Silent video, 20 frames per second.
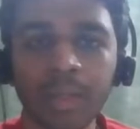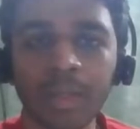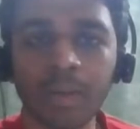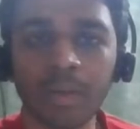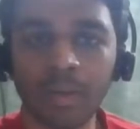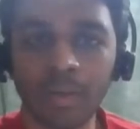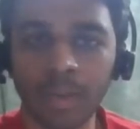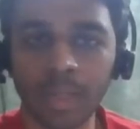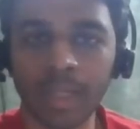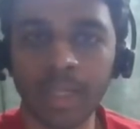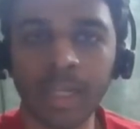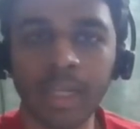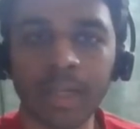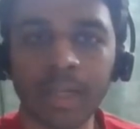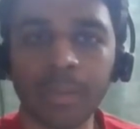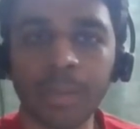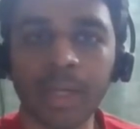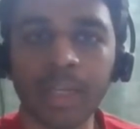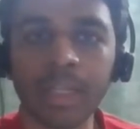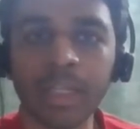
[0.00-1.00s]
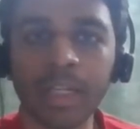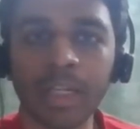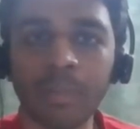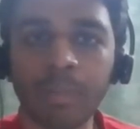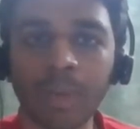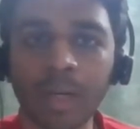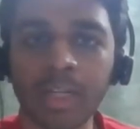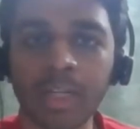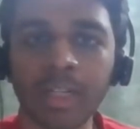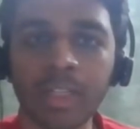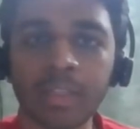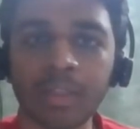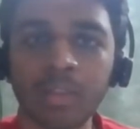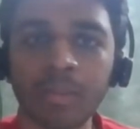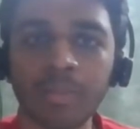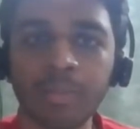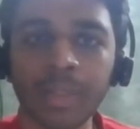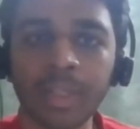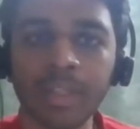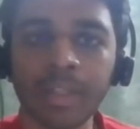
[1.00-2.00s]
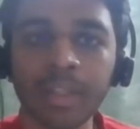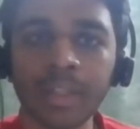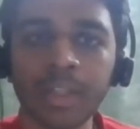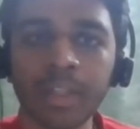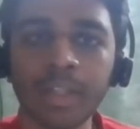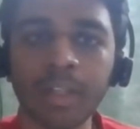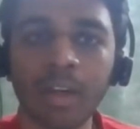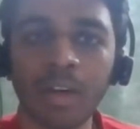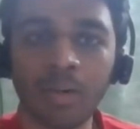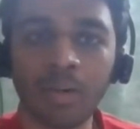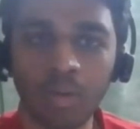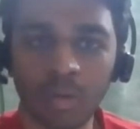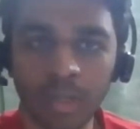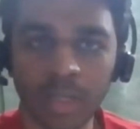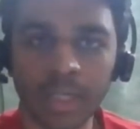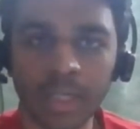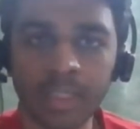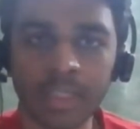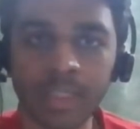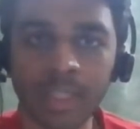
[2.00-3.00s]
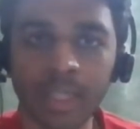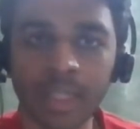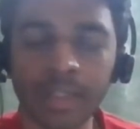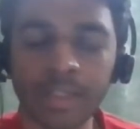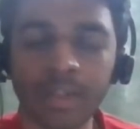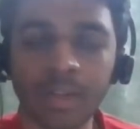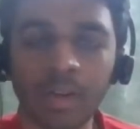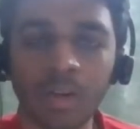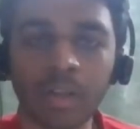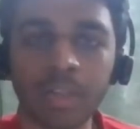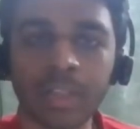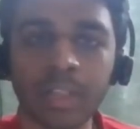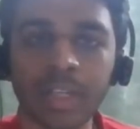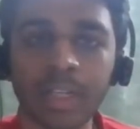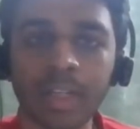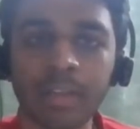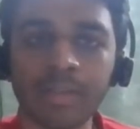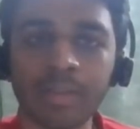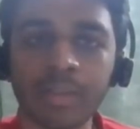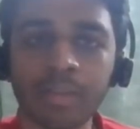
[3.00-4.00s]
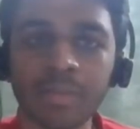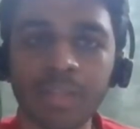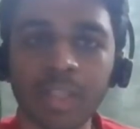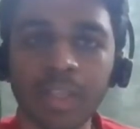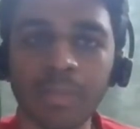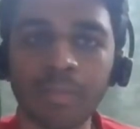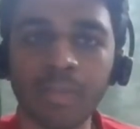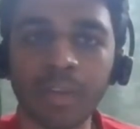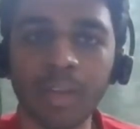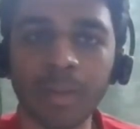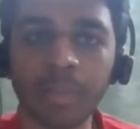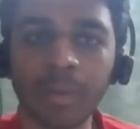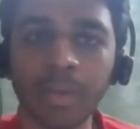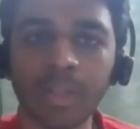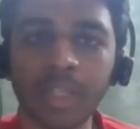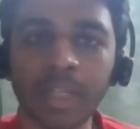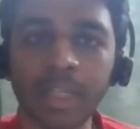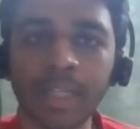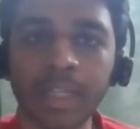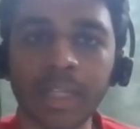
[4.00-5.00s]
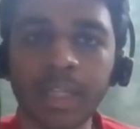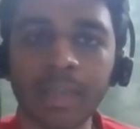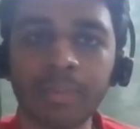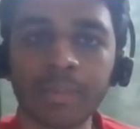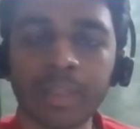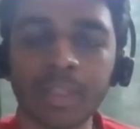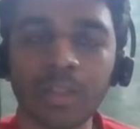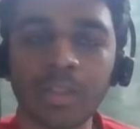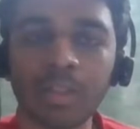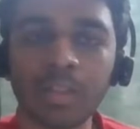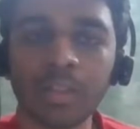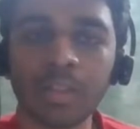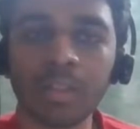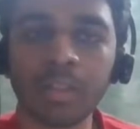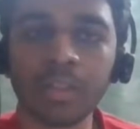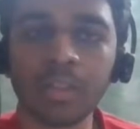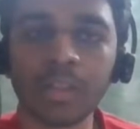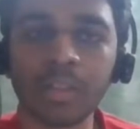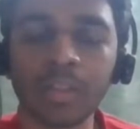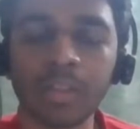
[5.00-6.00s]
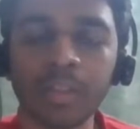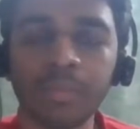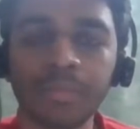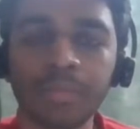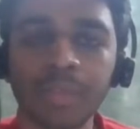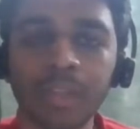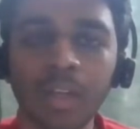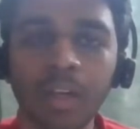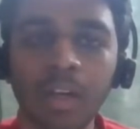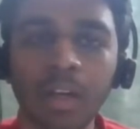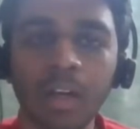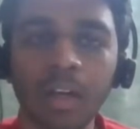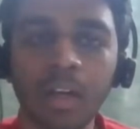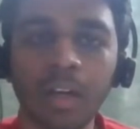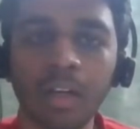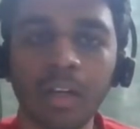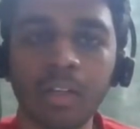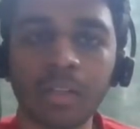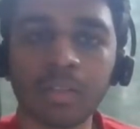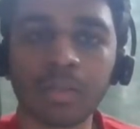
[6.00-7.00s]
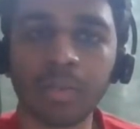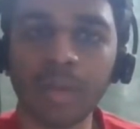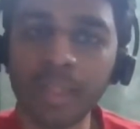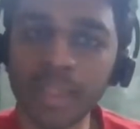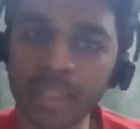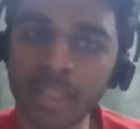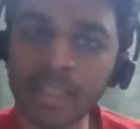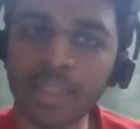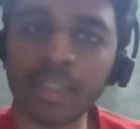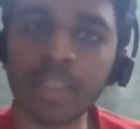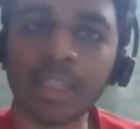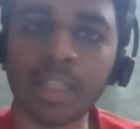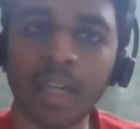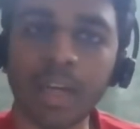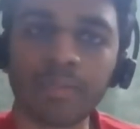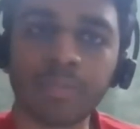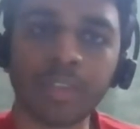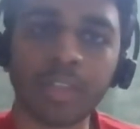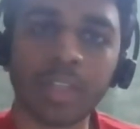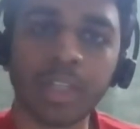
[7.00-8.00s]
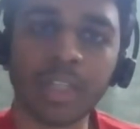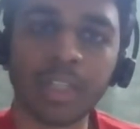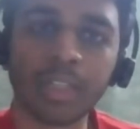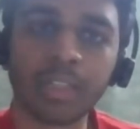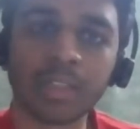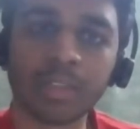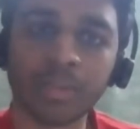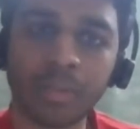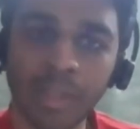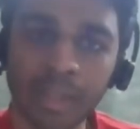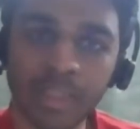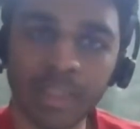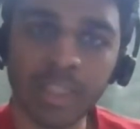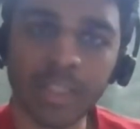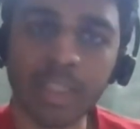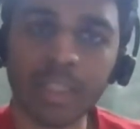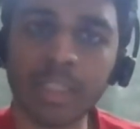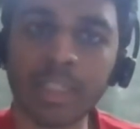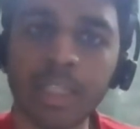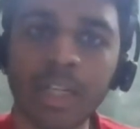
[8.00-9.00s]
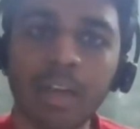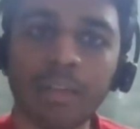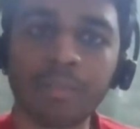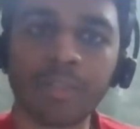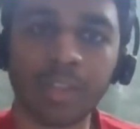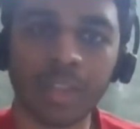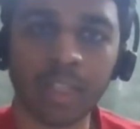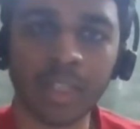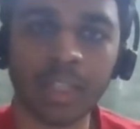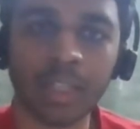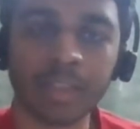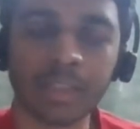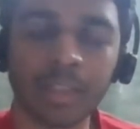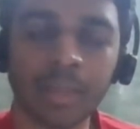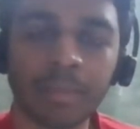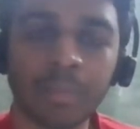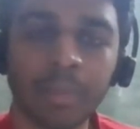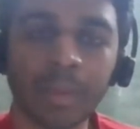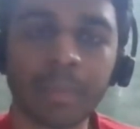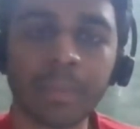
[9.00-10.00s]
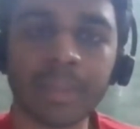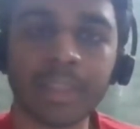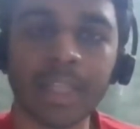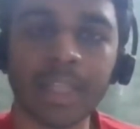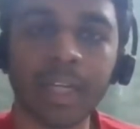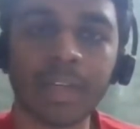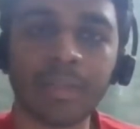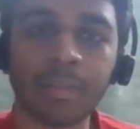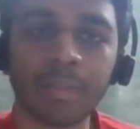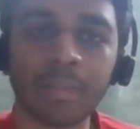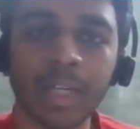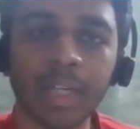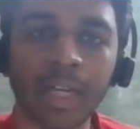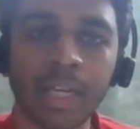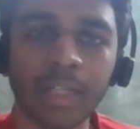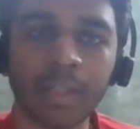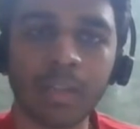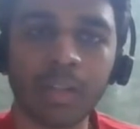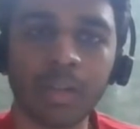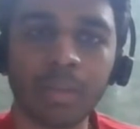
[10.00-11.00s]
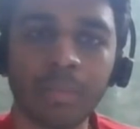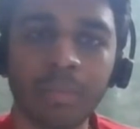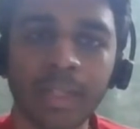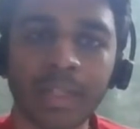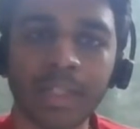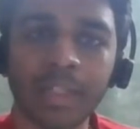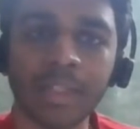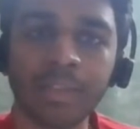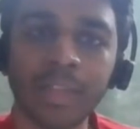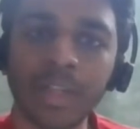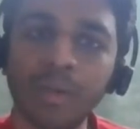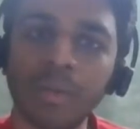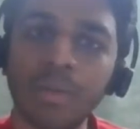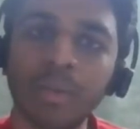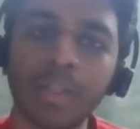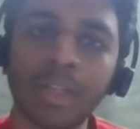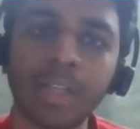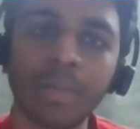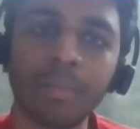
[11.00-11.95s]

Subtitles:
one guy and one girl, and one girl told me who cleared all 3 levels of CFA. I'm not telling names enough. Schwazers is enough to clear. Schwazers is enough to clear. Some people study from the curriculum, but they don't clear